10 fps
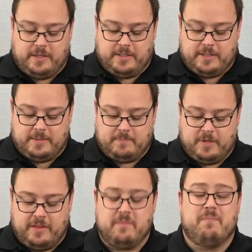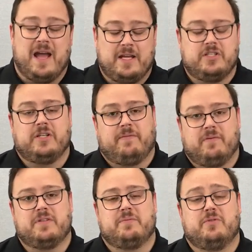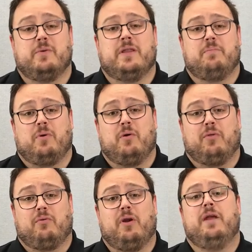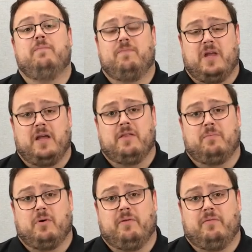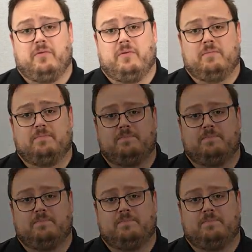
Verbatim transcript: and the major difference between the Pro 3 and the Pro 4.